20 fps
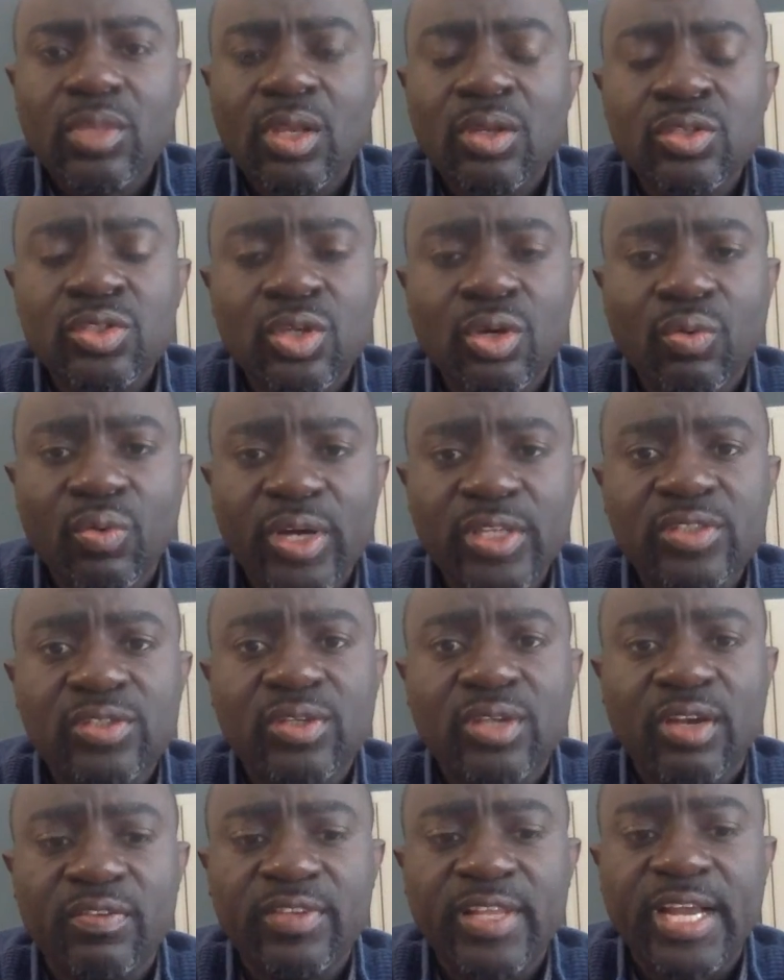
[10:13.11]
So once
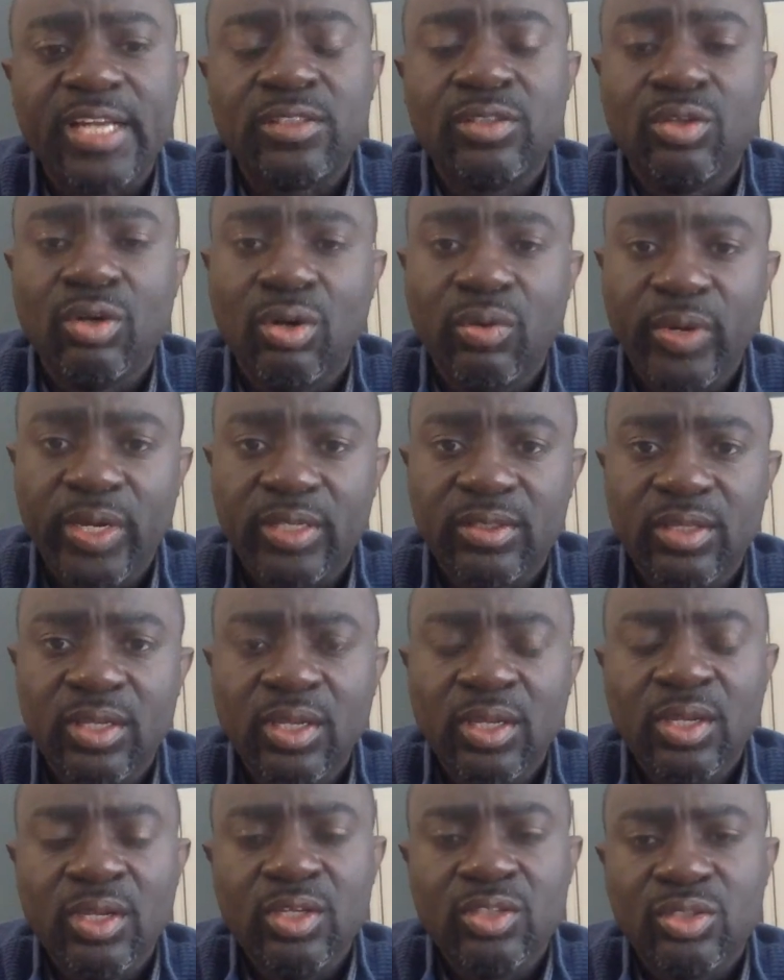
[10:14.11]
you have that going,
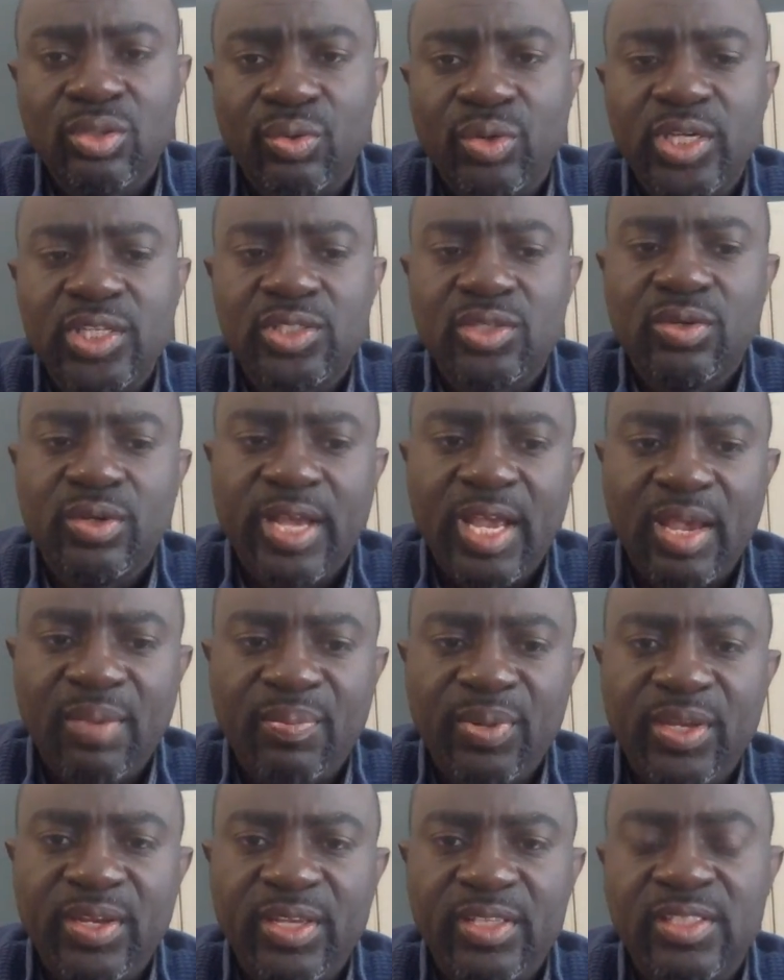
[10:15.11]
so what is going to
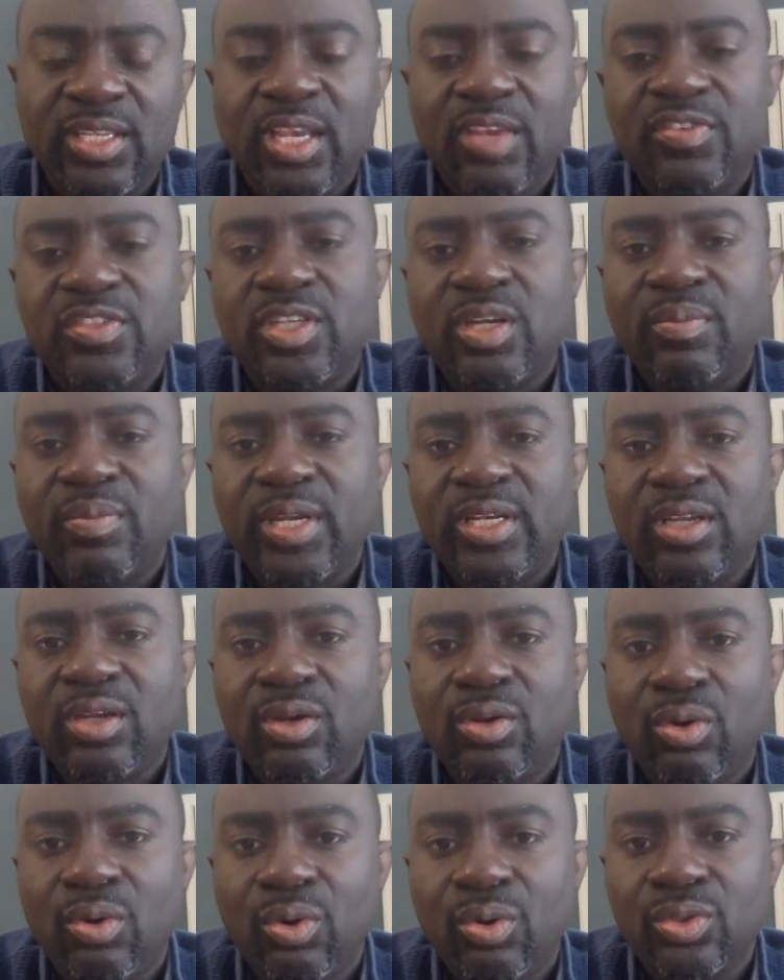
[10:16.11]
happen is if somebody
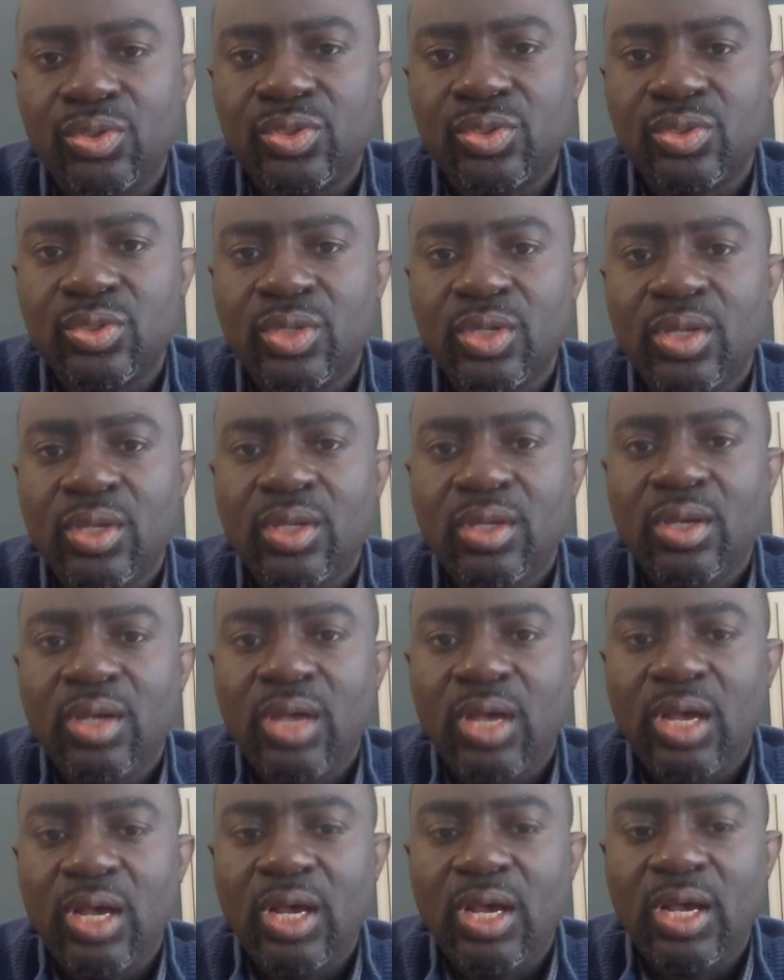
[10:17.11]
goes
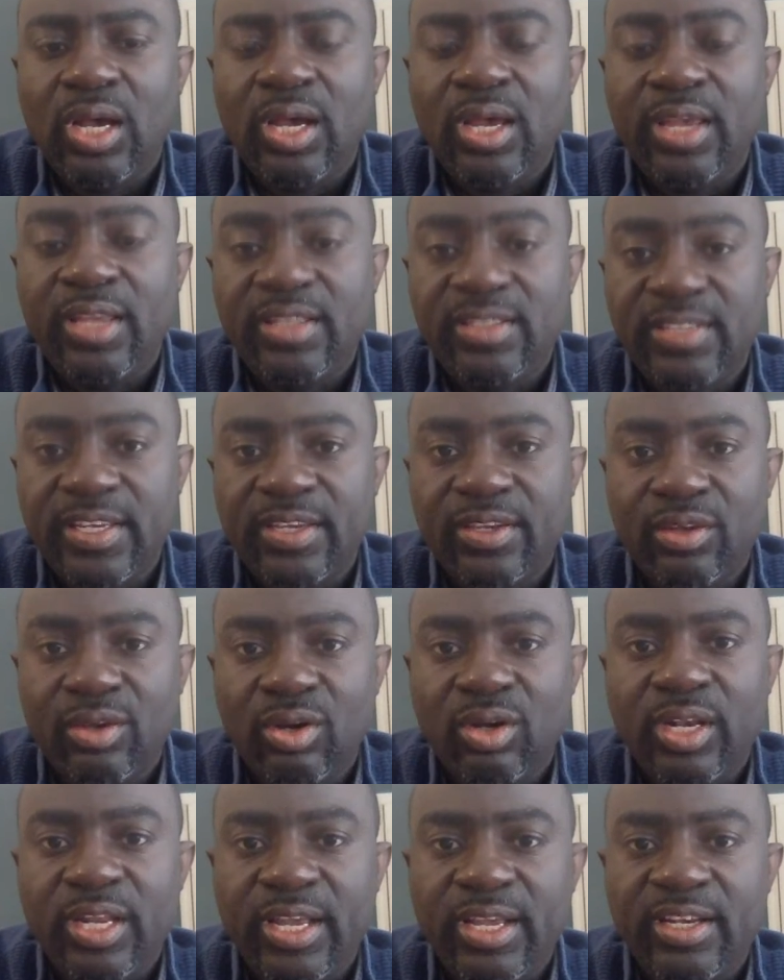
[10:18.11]
and take
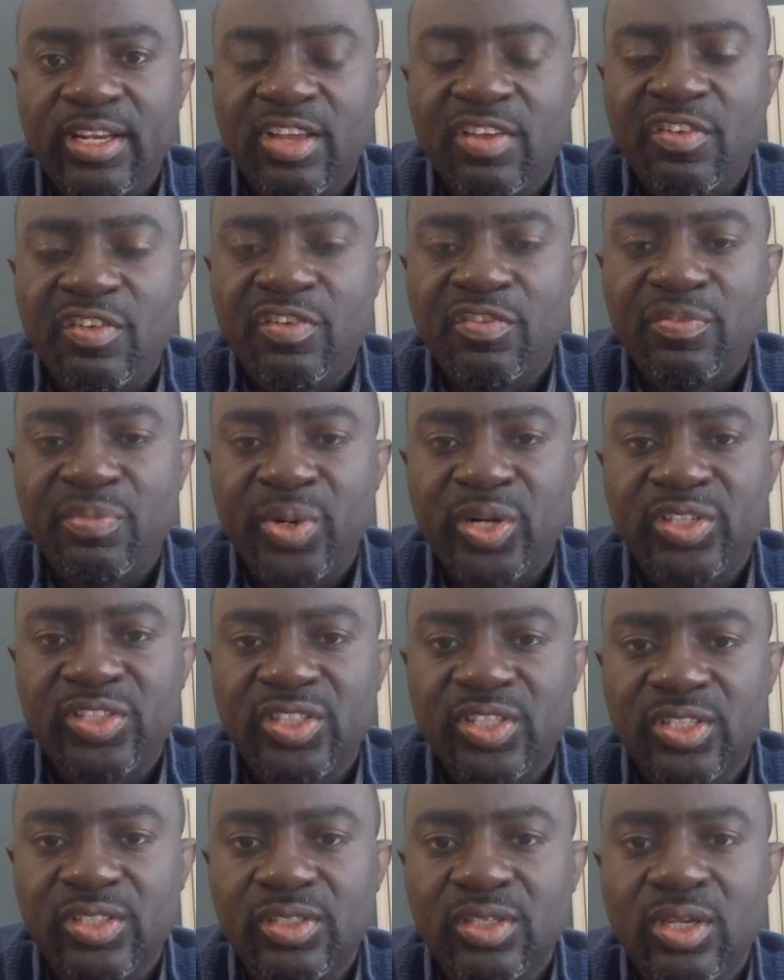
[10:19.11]
your land that you've
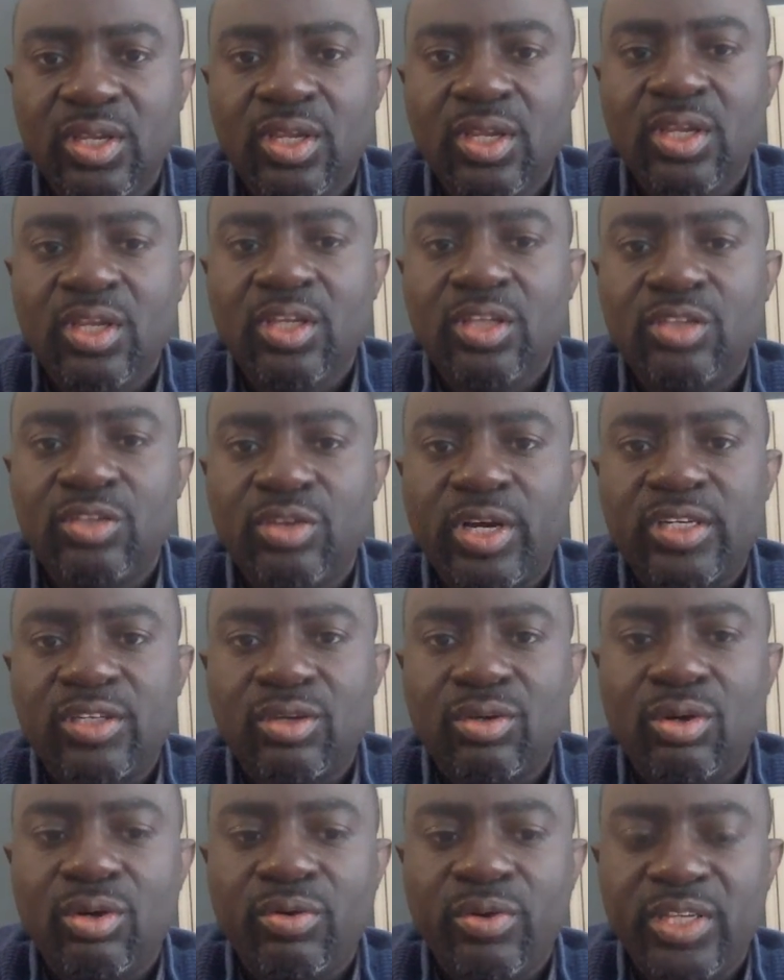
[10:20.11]
purchased, try to
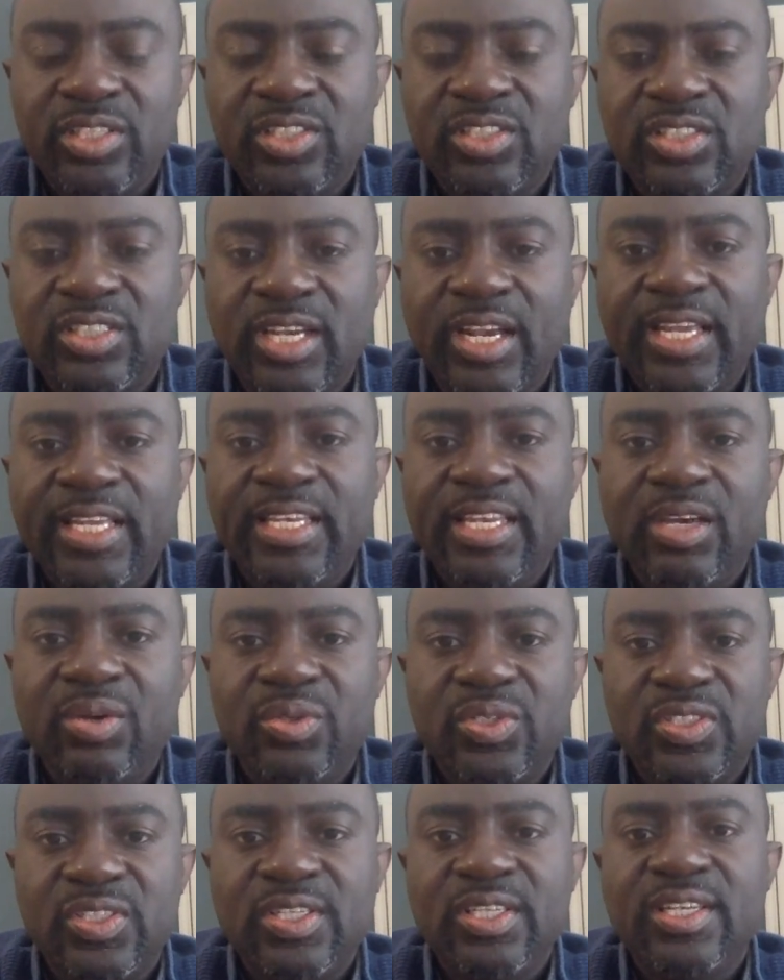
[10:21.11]
go register it, they will
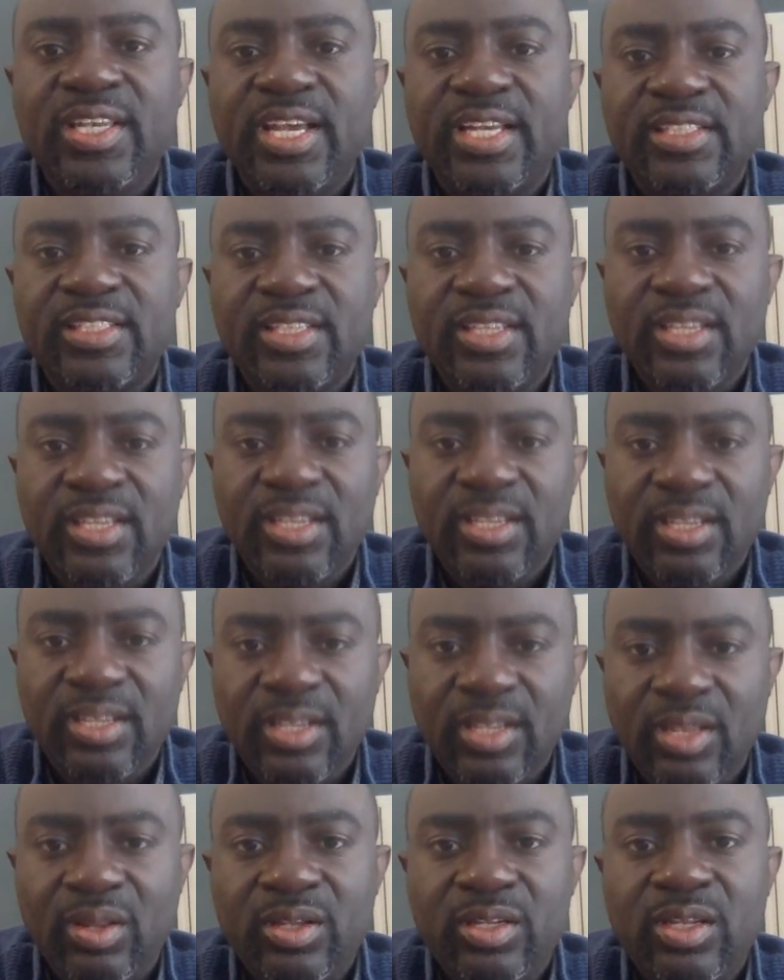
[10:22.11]
see that
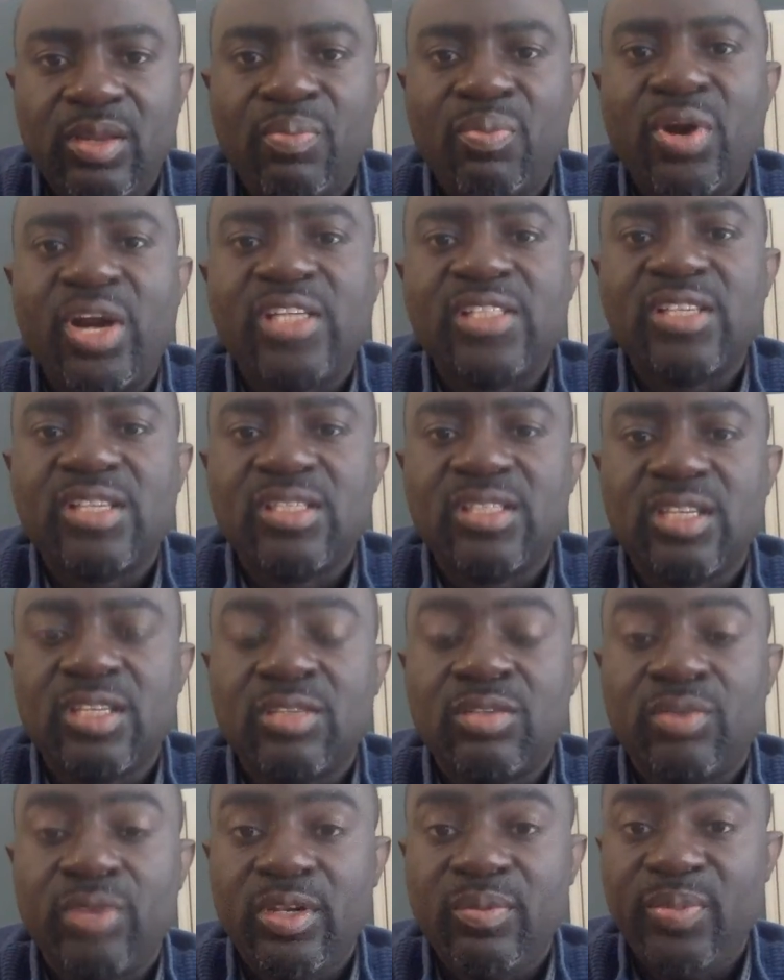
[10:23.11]
the process has
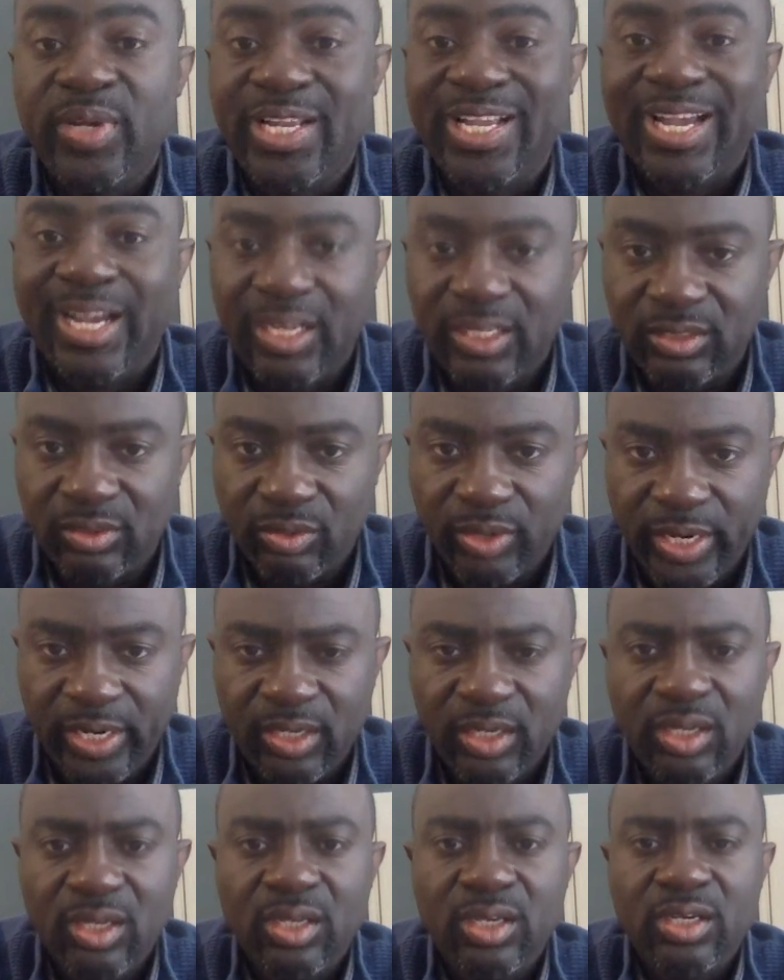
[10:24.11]
already begun, right?
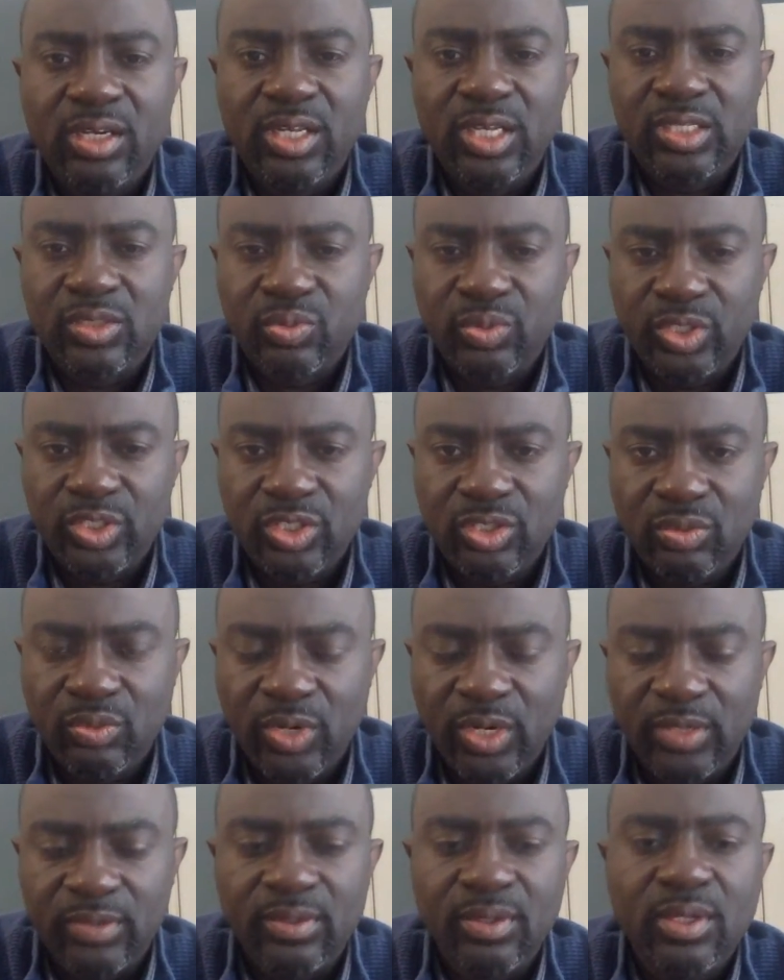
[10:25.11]
That's what you
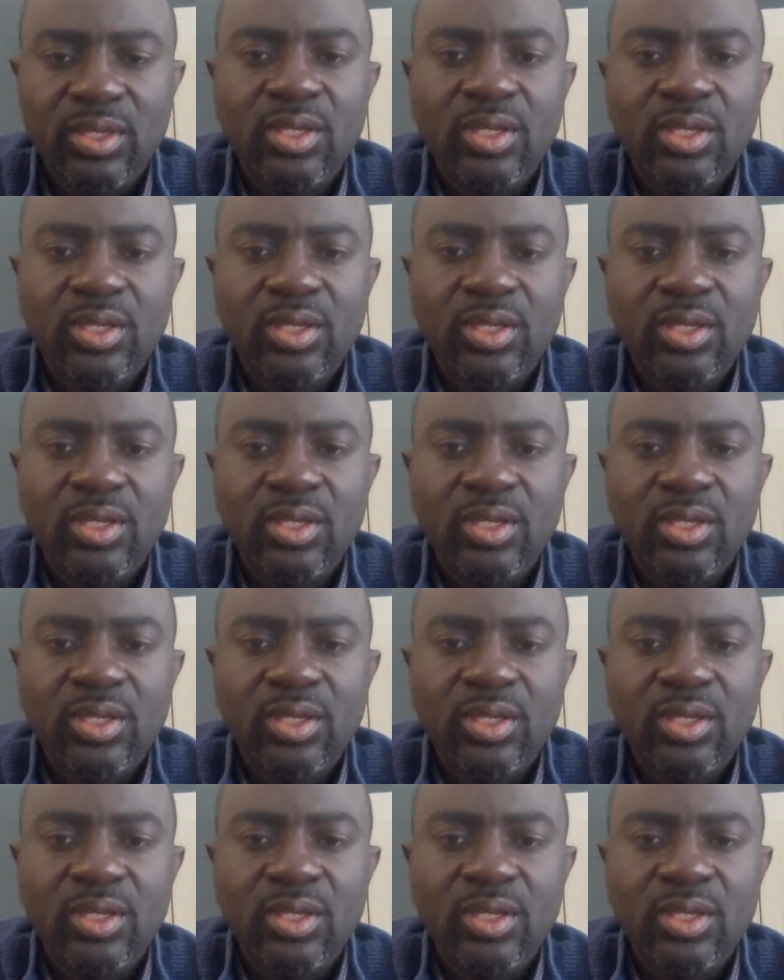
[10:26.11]
want.